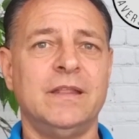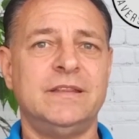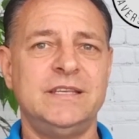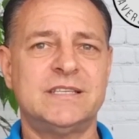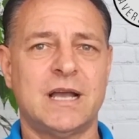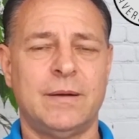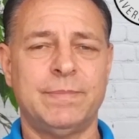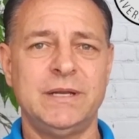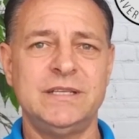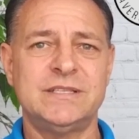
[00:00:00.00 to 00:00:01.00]
These
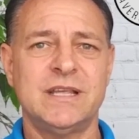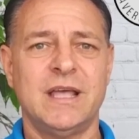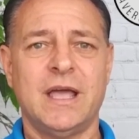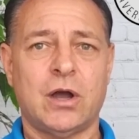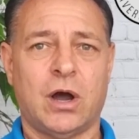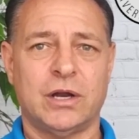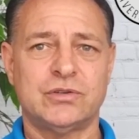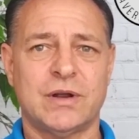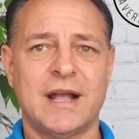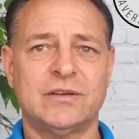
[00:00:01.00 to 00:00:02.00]
companies
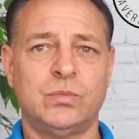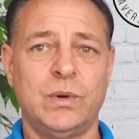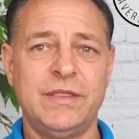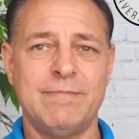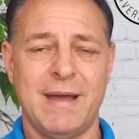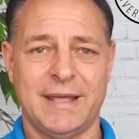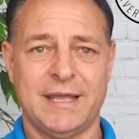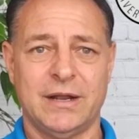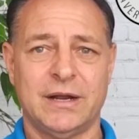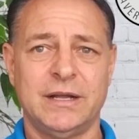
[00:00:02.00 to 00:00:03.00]
contract with
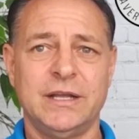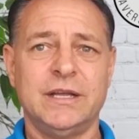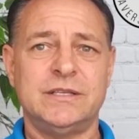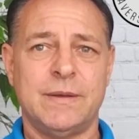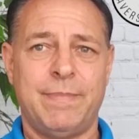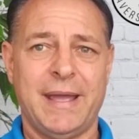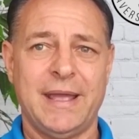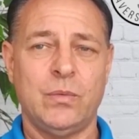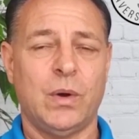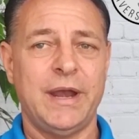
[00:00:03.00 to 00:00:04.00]
Medicare to
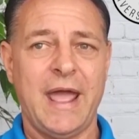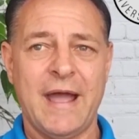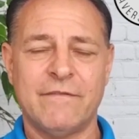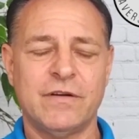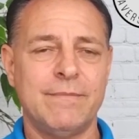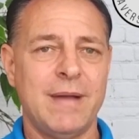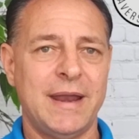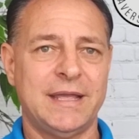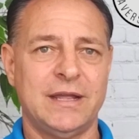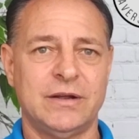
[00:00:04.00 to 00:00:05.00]
pay whatever
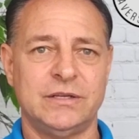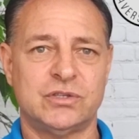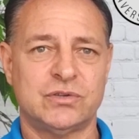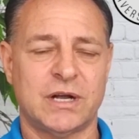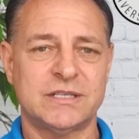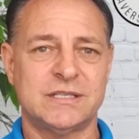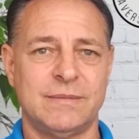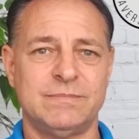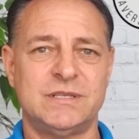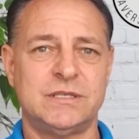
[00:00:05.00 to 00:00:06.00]
Medicare instructs
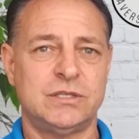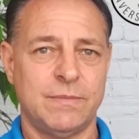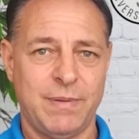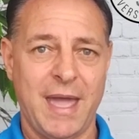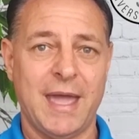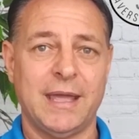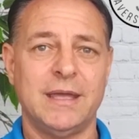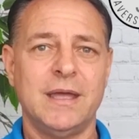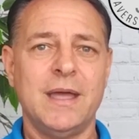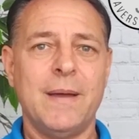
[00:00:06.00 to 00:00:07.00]
them to
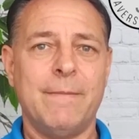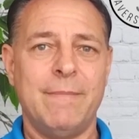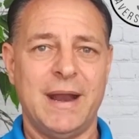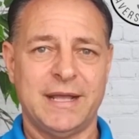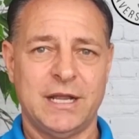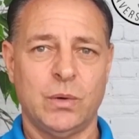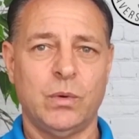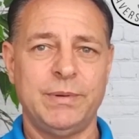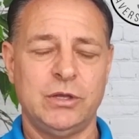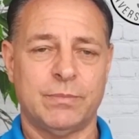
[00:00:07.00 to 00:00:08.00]
pay. Medicare
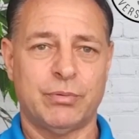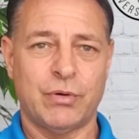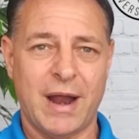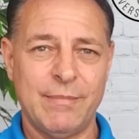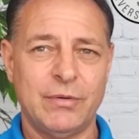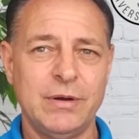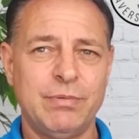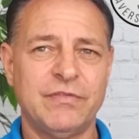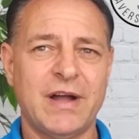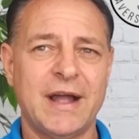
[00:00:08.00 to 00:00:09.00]
will be your primary
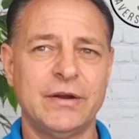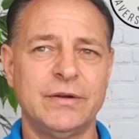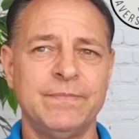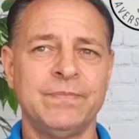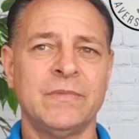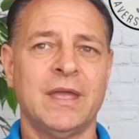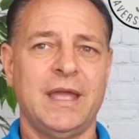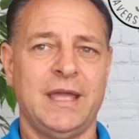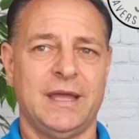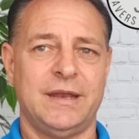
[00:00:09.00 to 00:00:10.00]
provider
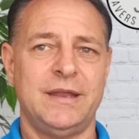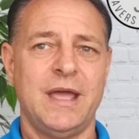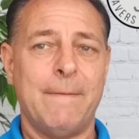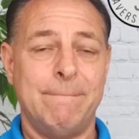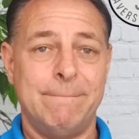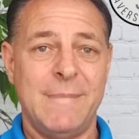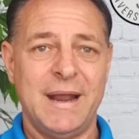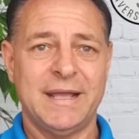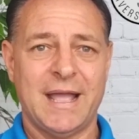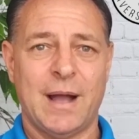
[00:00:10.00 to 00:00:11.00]
and
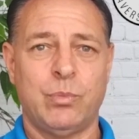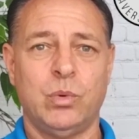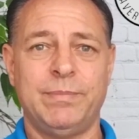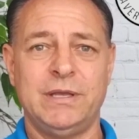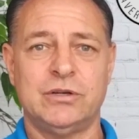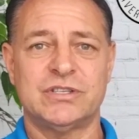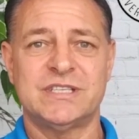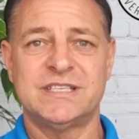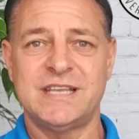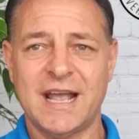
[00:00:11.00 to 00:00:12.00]
Medigap will be your
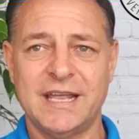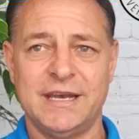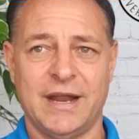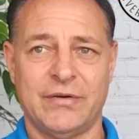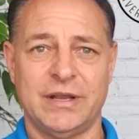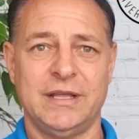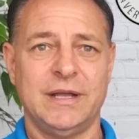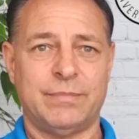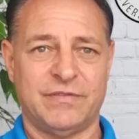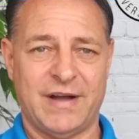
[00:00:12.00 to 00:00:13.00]
secondary
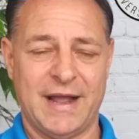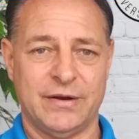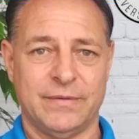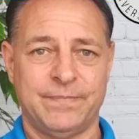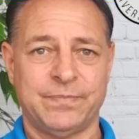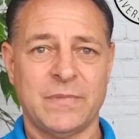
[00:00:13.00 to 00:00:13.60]
provider.